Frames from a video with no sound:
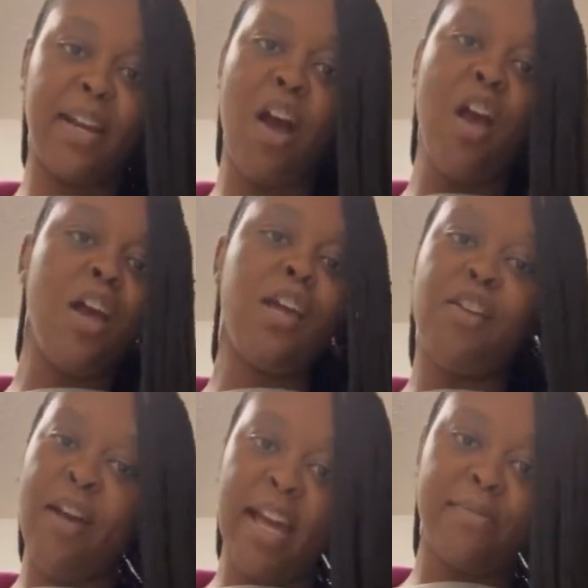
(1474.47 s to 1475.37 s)
to go,
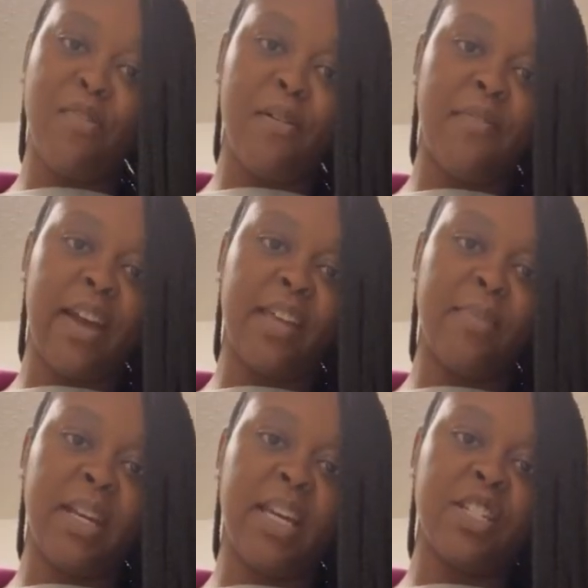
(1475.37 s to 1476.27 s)
don't ask me why I'm vacuum
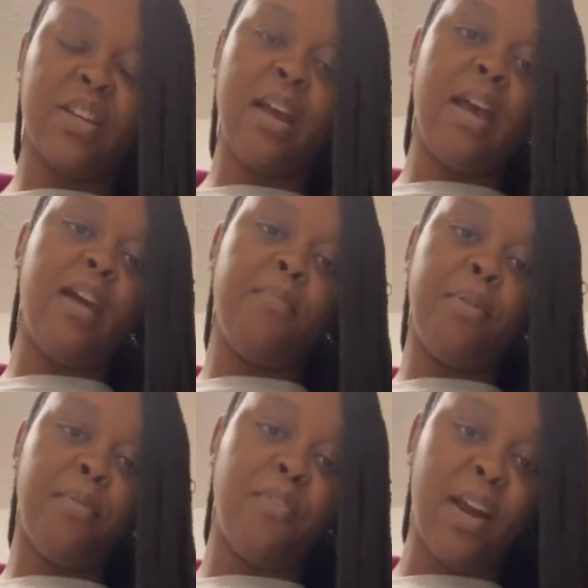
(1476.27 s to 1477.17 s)
in the kitchen,
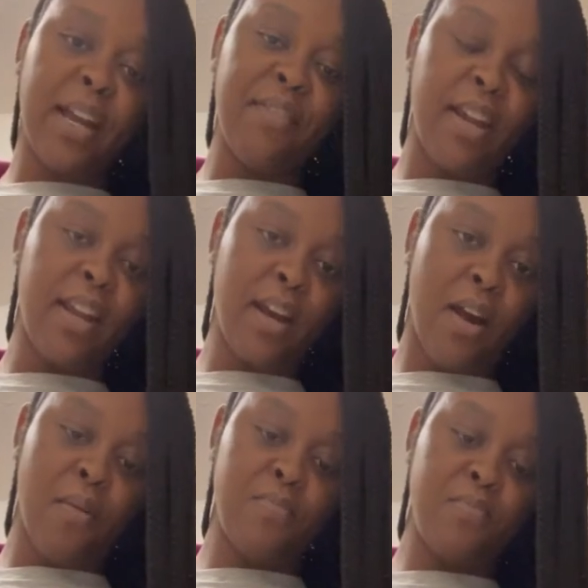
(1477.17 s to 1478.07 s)
but before I get ready to
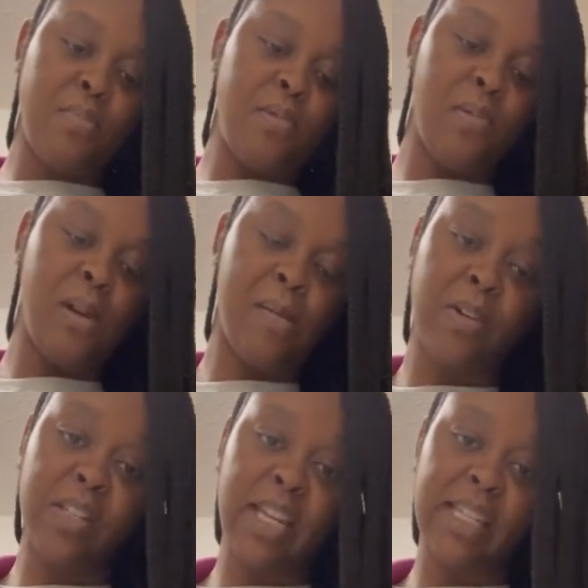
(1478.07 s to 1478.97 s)
go, I'm
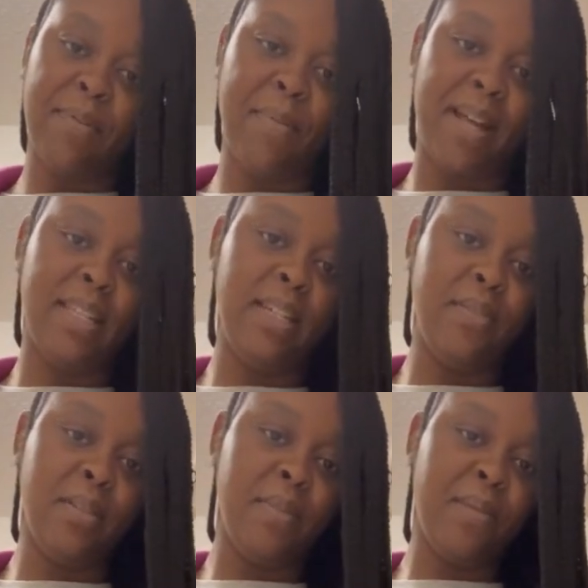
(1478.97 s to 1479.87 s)
gonna take some of my tea
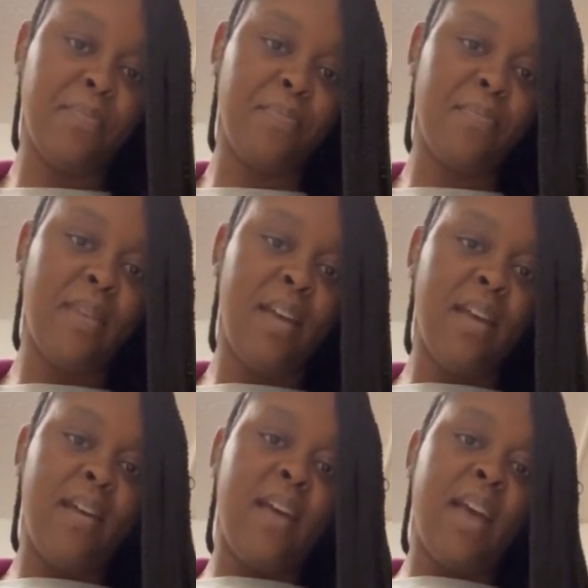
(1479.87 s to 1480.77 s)
with me.
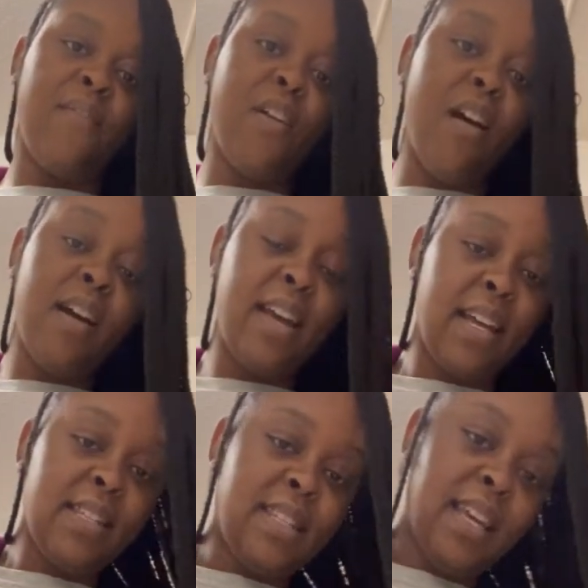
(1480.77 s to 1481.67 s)
If y'all
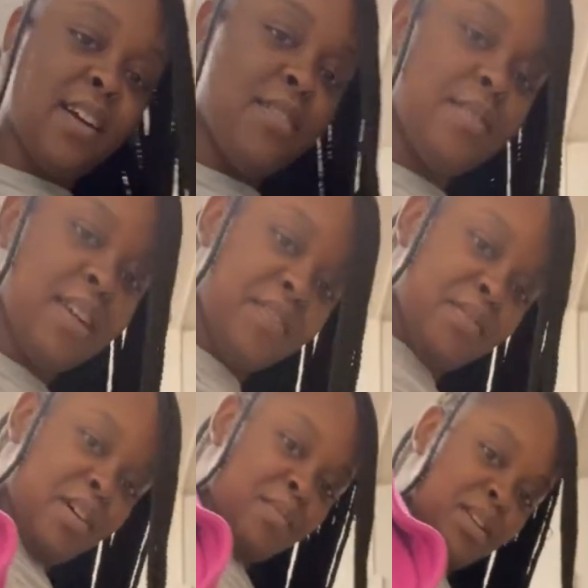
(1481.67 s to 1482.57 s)
can't tell, if you know me,